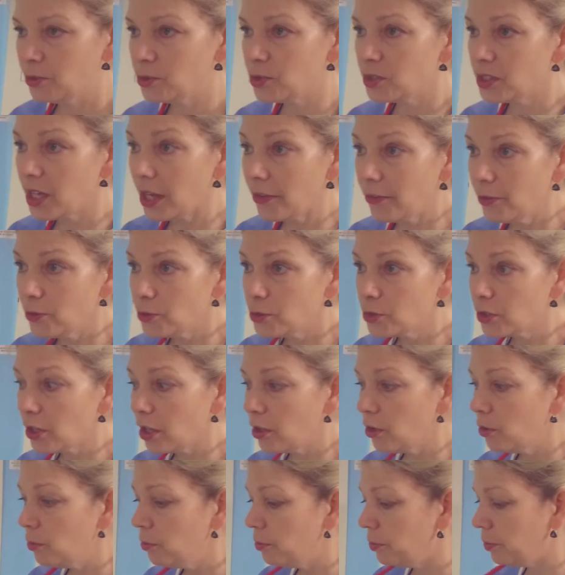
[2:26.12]

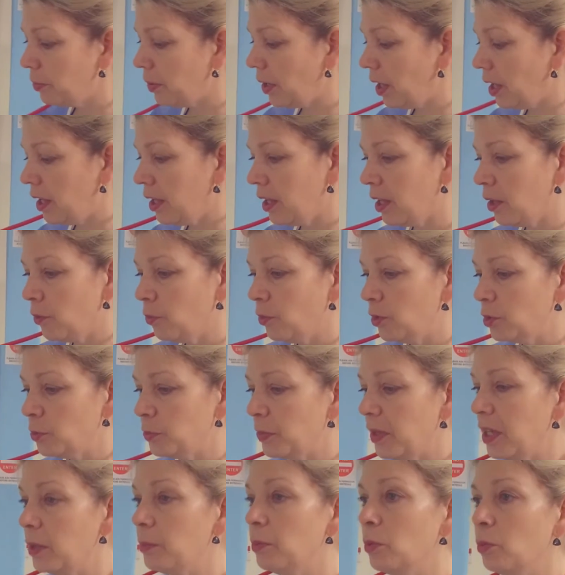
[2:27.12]
stethoscope,
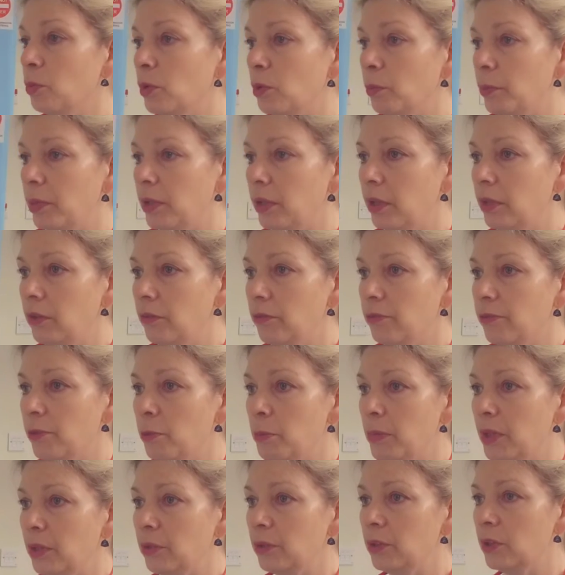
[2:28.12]
which people will be
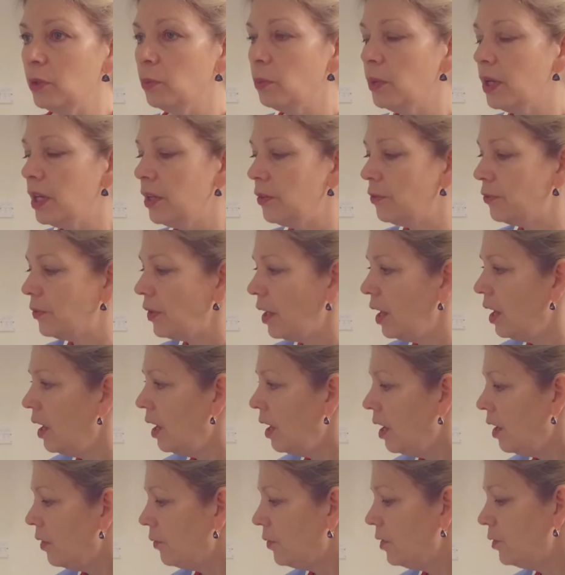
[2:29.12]
familiar
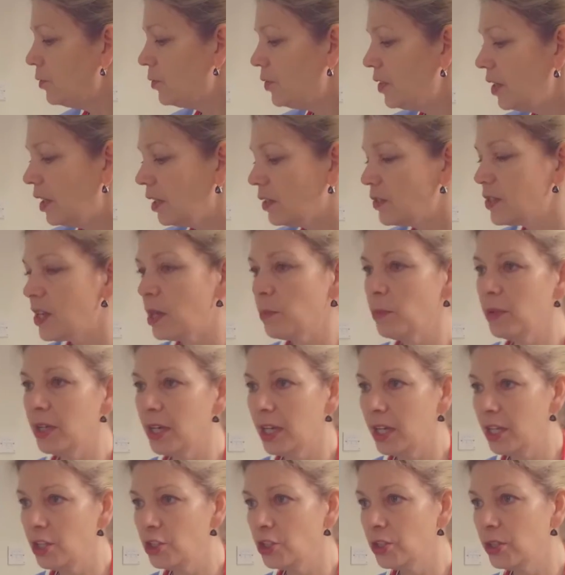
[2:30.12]
with. There's the
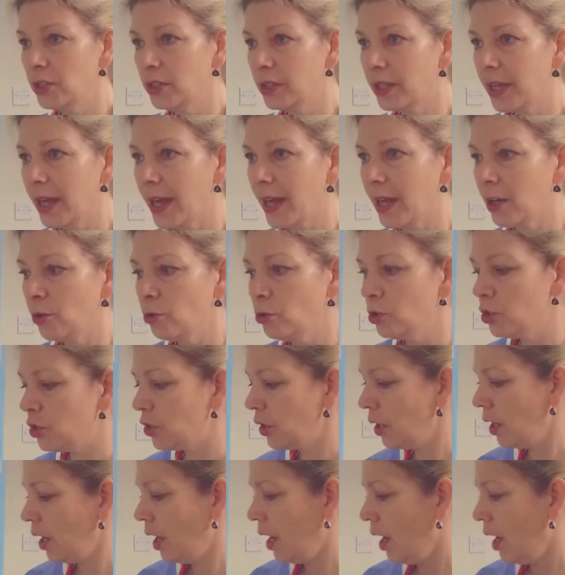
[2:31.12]
examination couch.